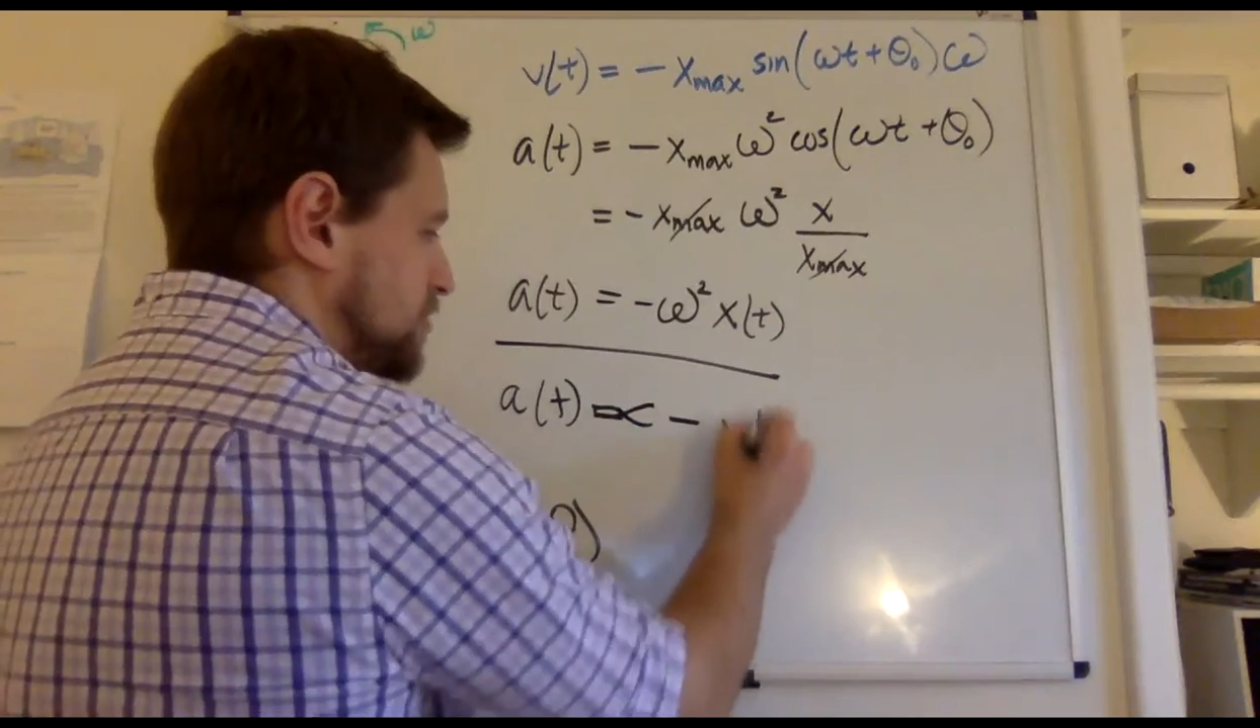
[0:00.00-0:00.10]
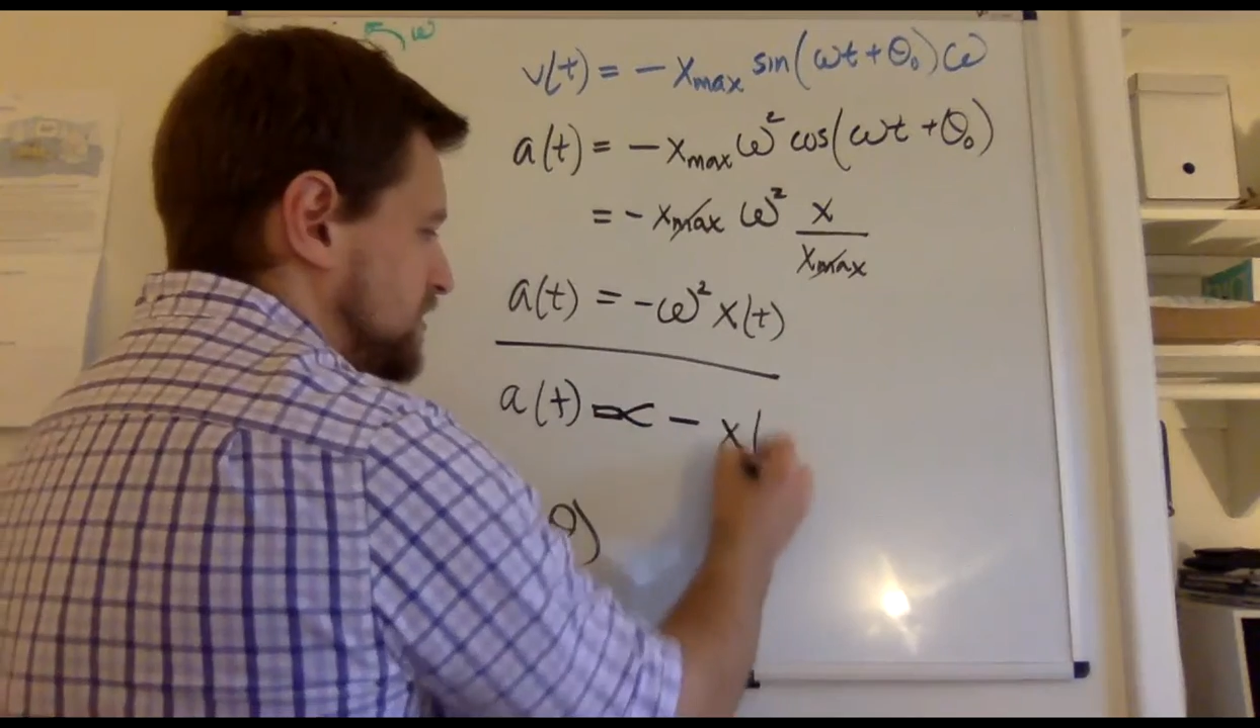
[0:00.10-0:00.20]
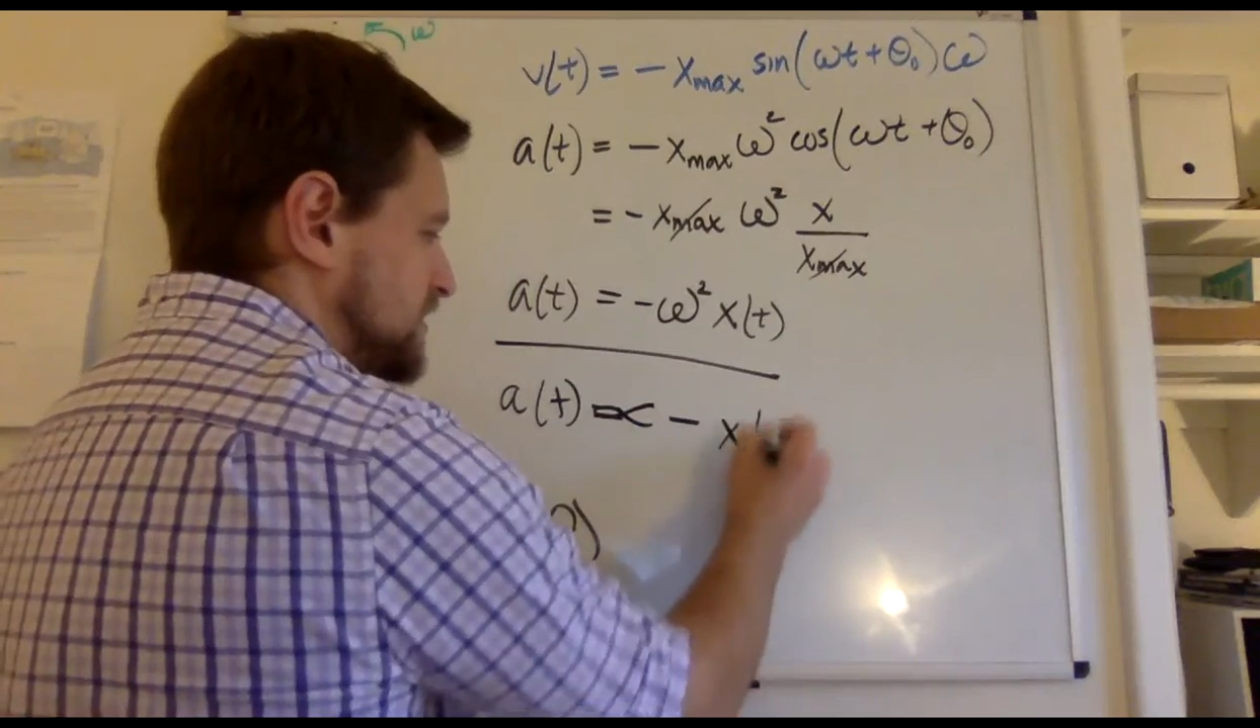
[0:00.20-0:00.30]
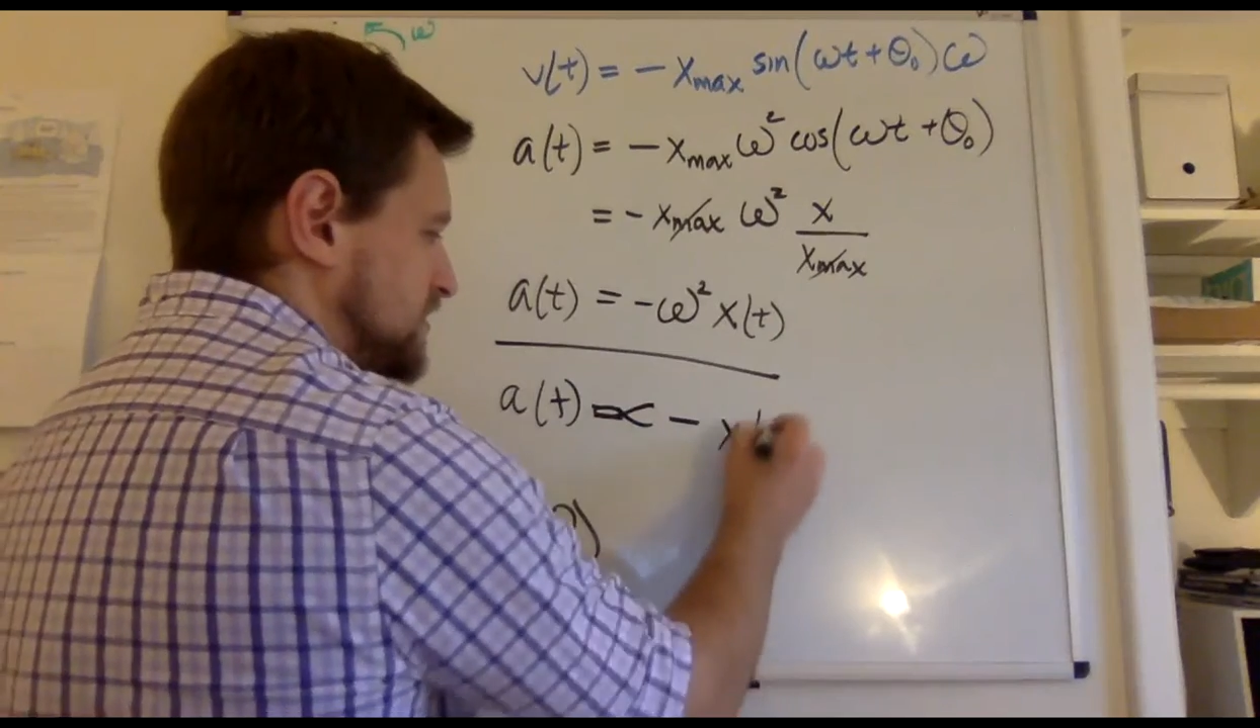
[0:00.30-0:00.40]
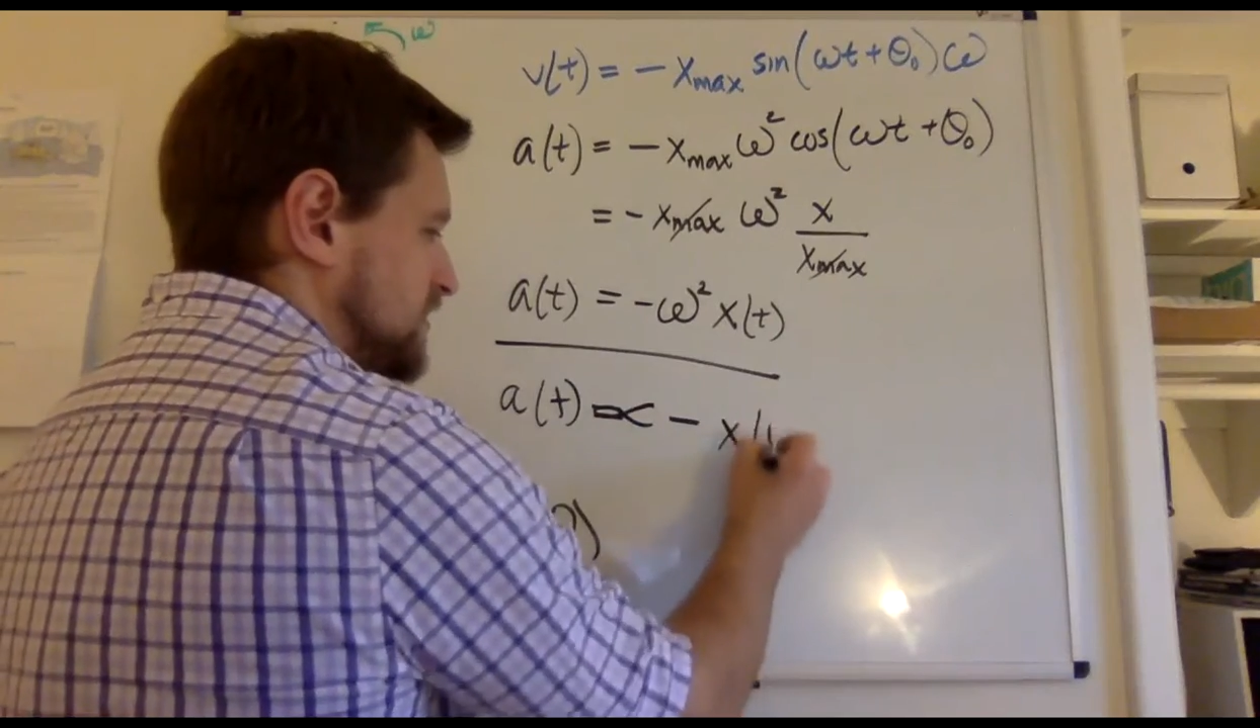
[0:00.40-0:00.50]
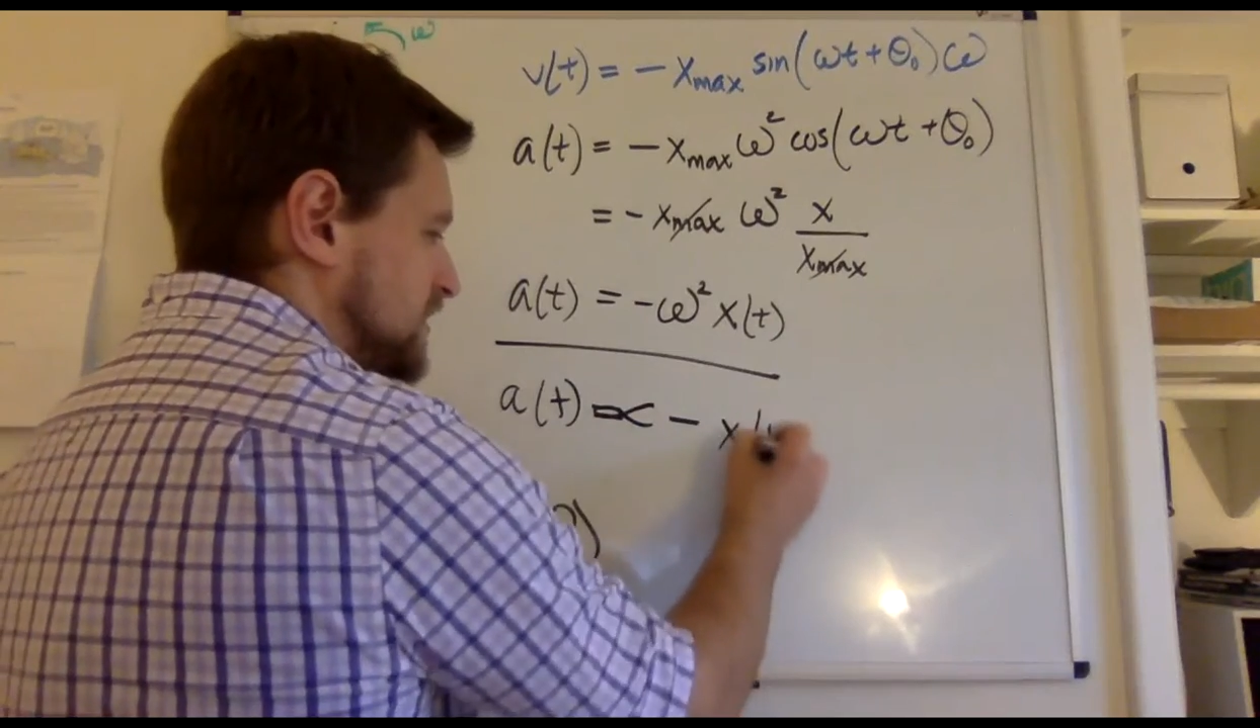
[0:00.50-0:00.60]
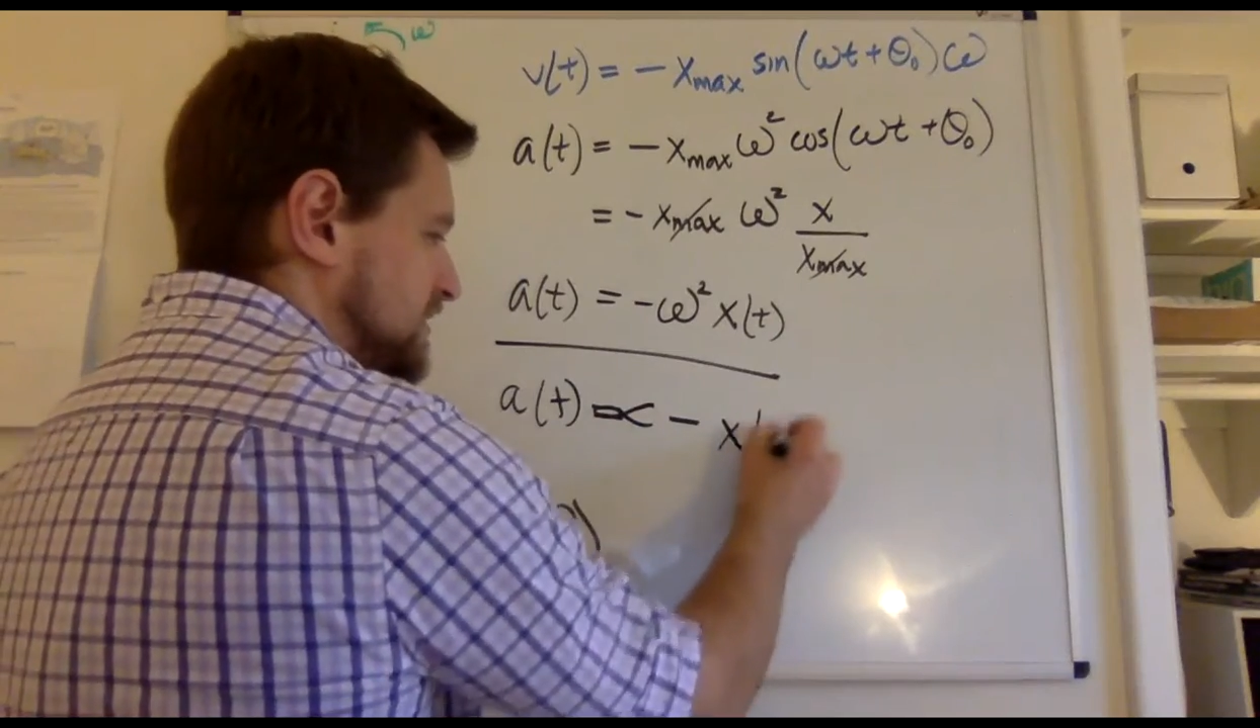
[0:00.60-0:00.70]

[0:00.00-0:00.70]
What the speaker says: position